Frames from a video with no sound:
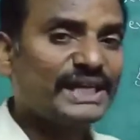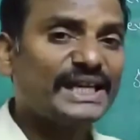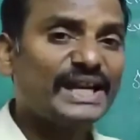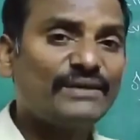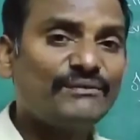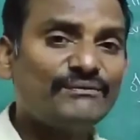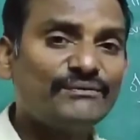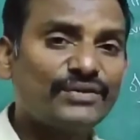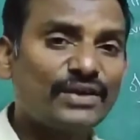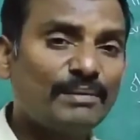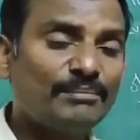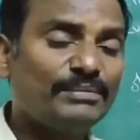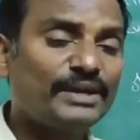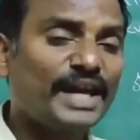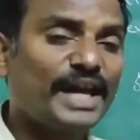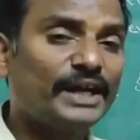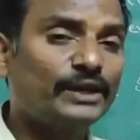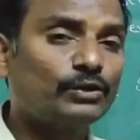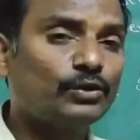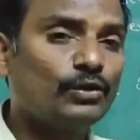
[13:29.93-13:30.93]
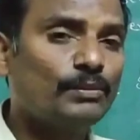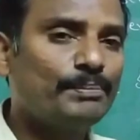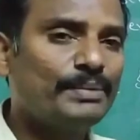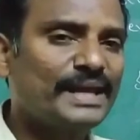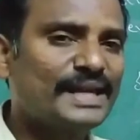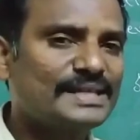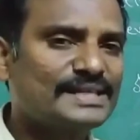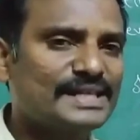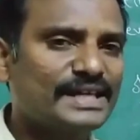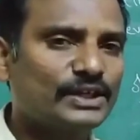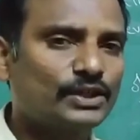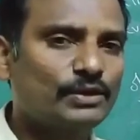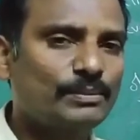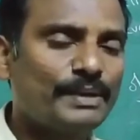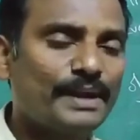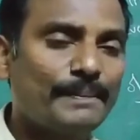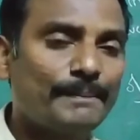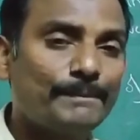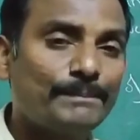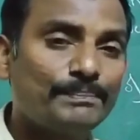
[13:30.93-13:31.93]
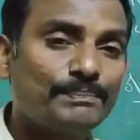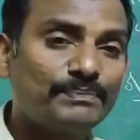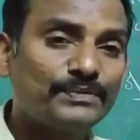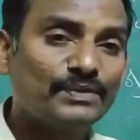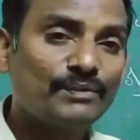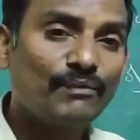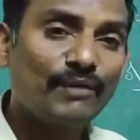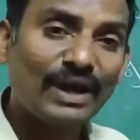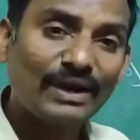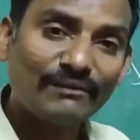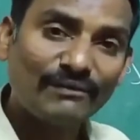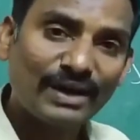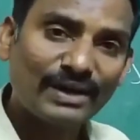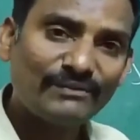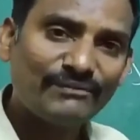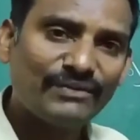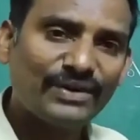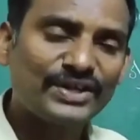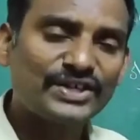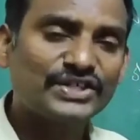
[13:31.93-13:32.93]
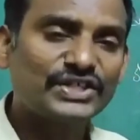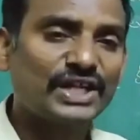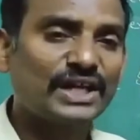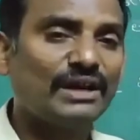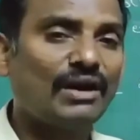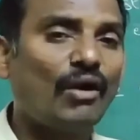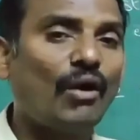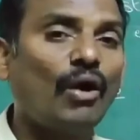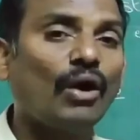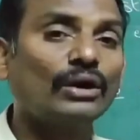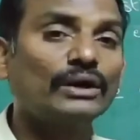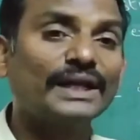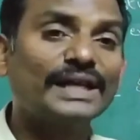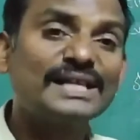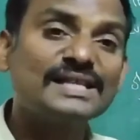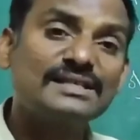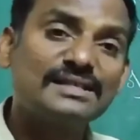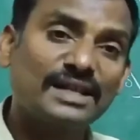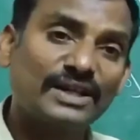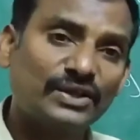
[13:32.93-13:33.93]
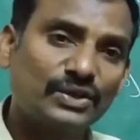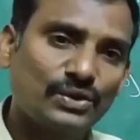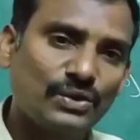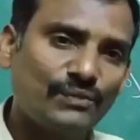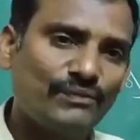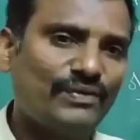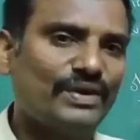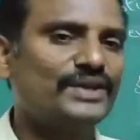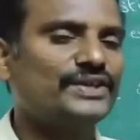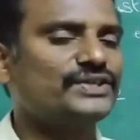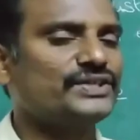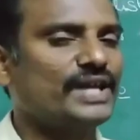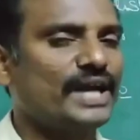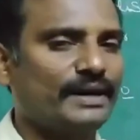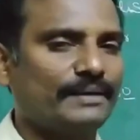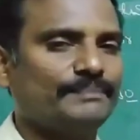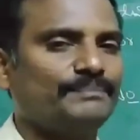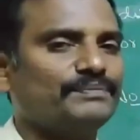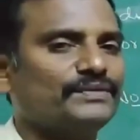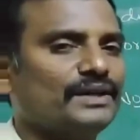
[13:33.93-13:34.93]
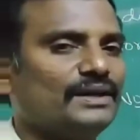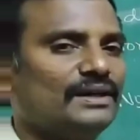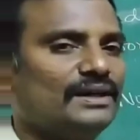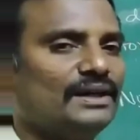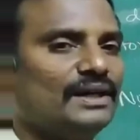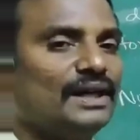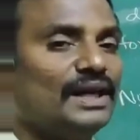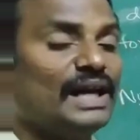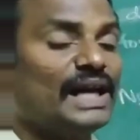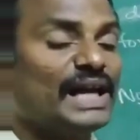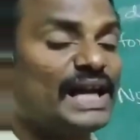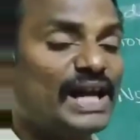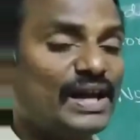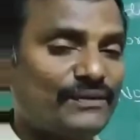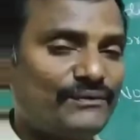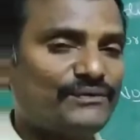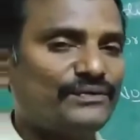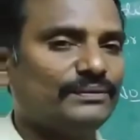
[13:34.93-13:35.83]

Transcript: f from a to b is said to be one function or injective function if